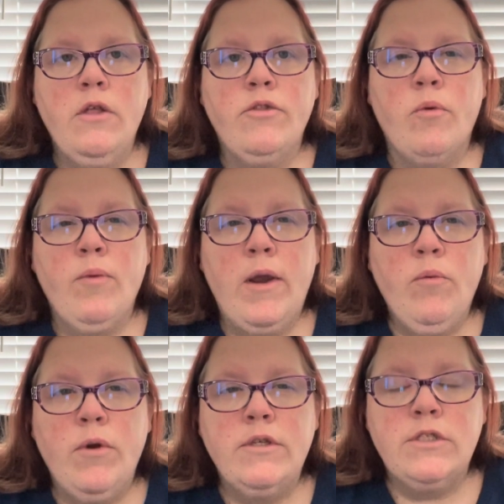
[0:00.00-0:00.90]
The red
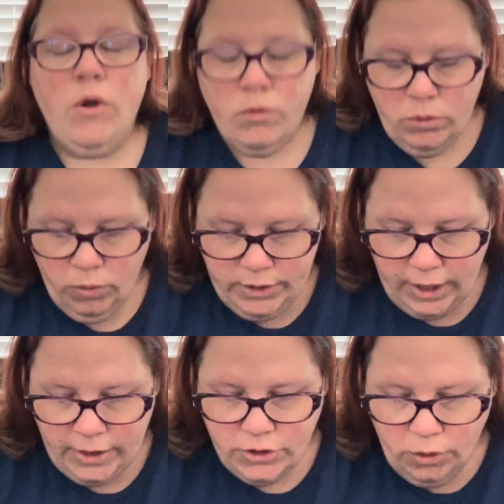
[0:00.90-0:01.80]
one is the only one that
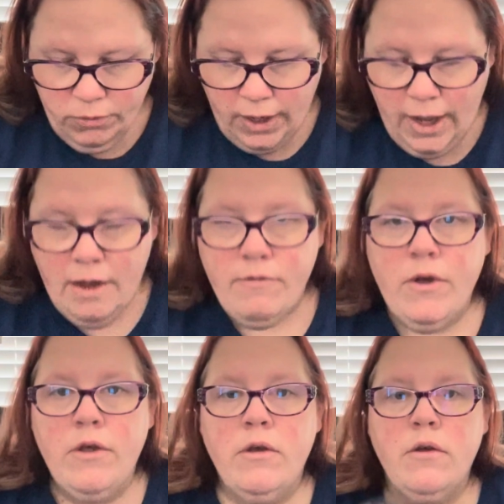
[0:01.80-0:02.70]
I don't have
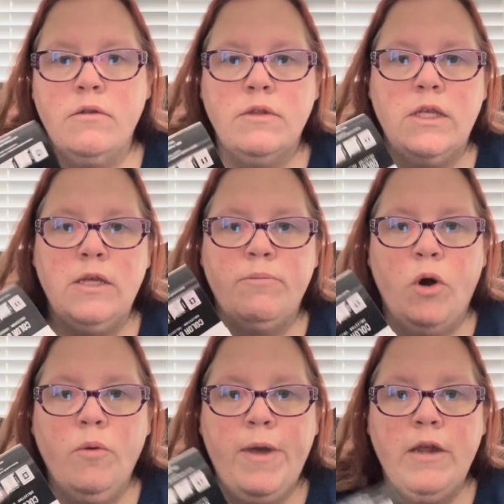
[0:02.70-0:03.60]
the
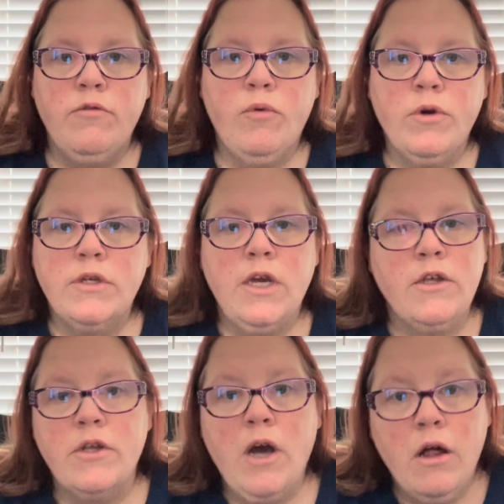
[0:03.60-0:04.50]
ball band for to tell you
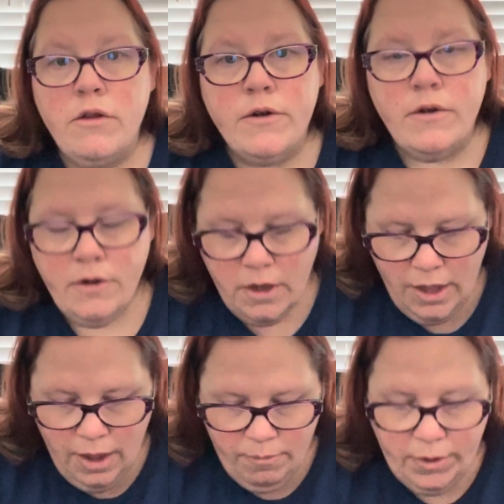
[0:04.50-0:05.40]
the color,
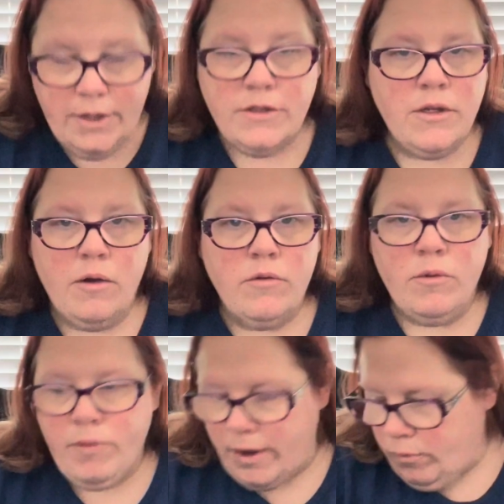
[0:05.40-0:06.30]
but it's the
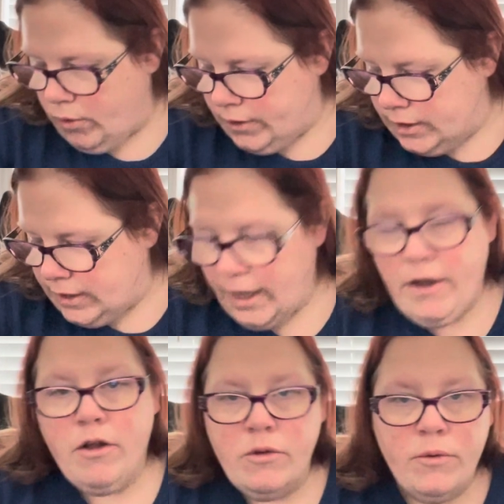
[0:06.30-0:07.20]
red one in that
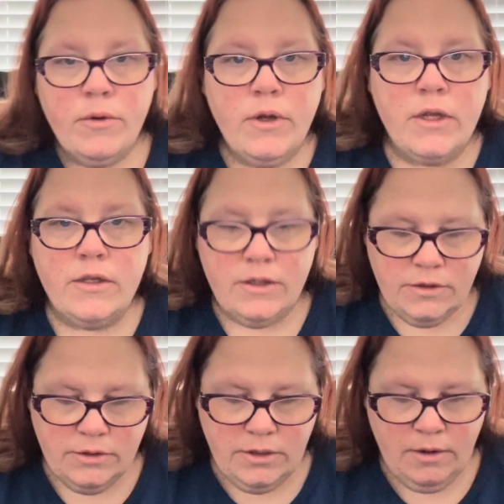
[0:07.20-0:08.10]
color in this